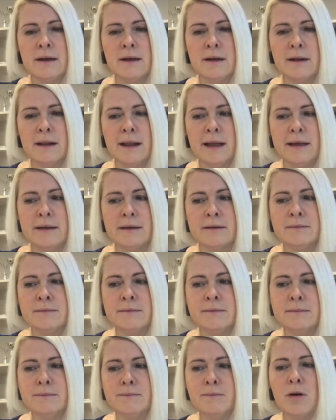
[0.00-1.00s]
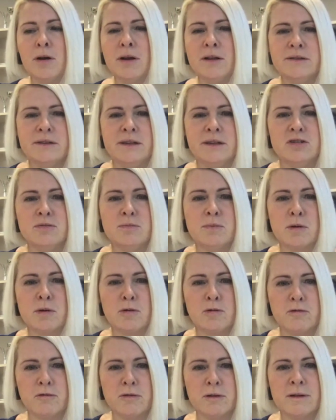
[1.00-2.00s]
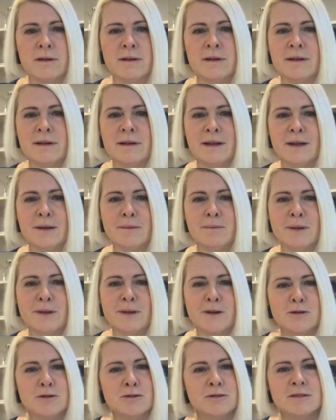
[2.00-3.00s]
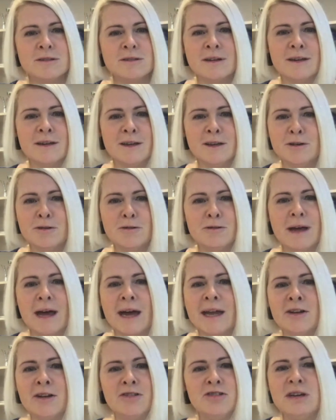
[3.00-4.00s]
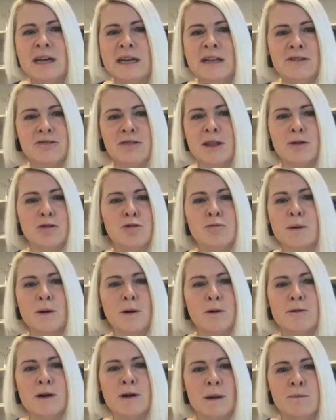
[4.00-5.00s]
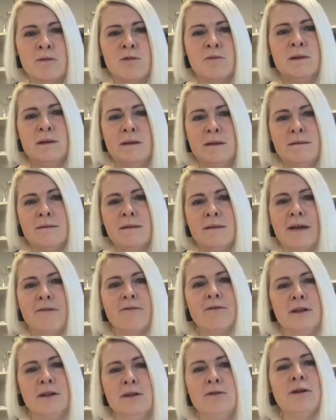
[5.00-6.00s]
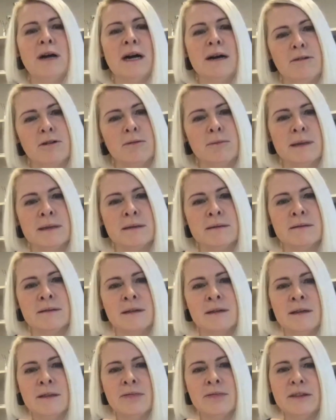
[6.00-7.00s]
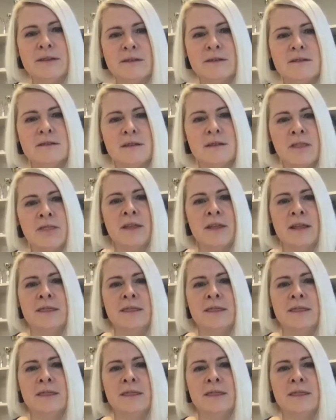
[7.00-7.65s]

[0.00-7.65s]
like politics proof, because you cannot change those programs with every new government. This is something